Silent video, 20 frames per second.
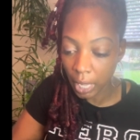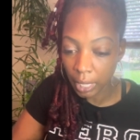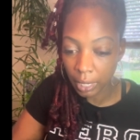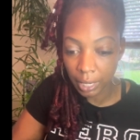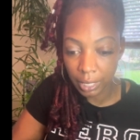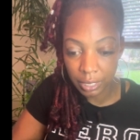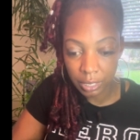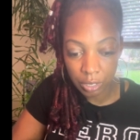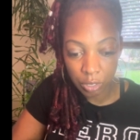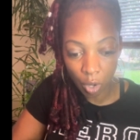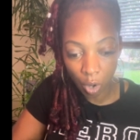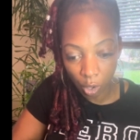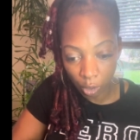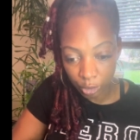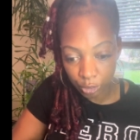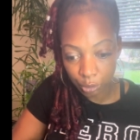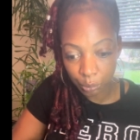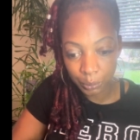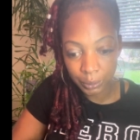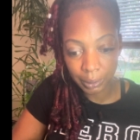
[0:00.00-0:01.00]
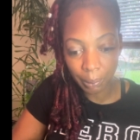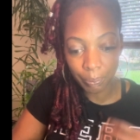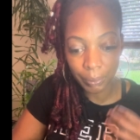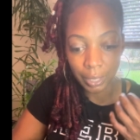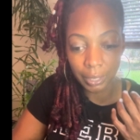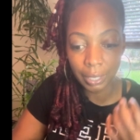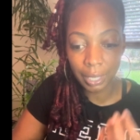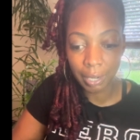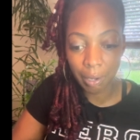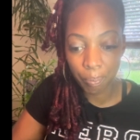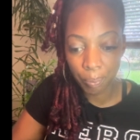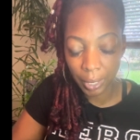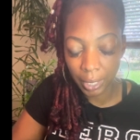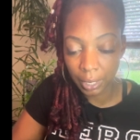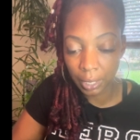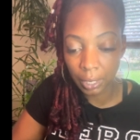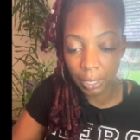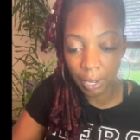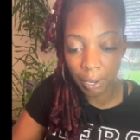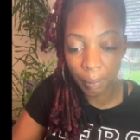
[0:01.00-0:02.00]
and this is also something that I'm
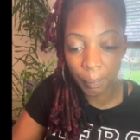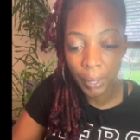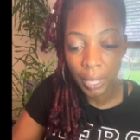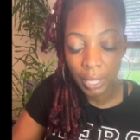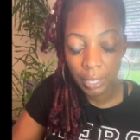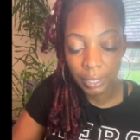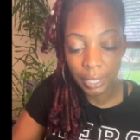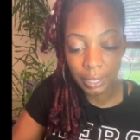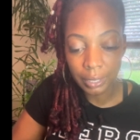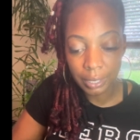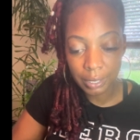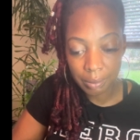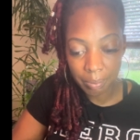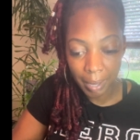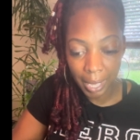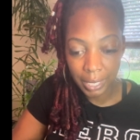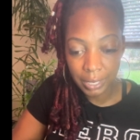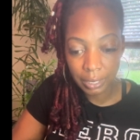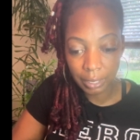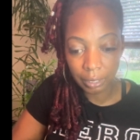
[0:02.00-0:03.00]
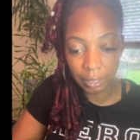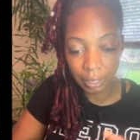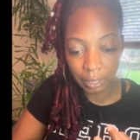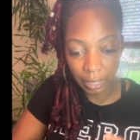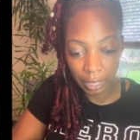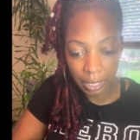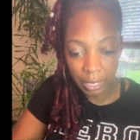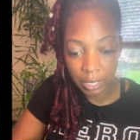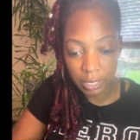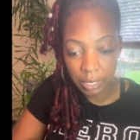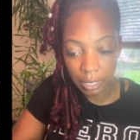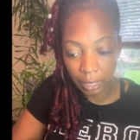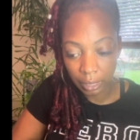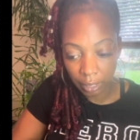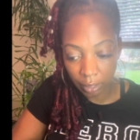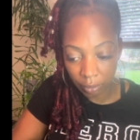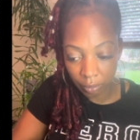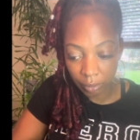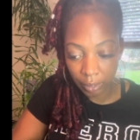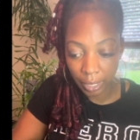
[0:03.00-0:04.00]
picking up that this masculine is
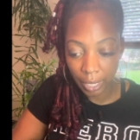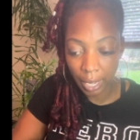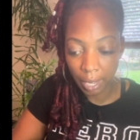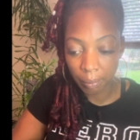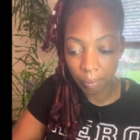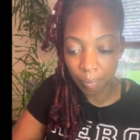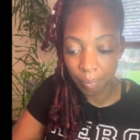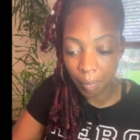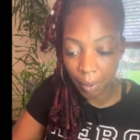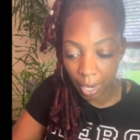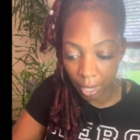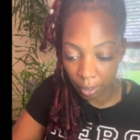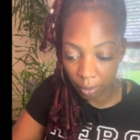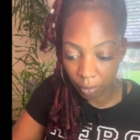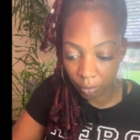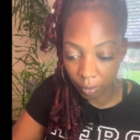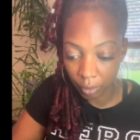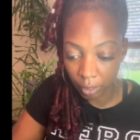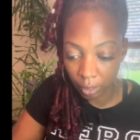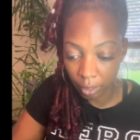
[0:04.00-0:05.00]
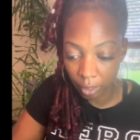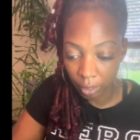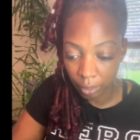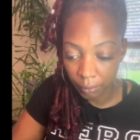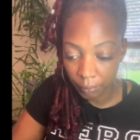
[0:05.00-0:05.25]
literally admiring.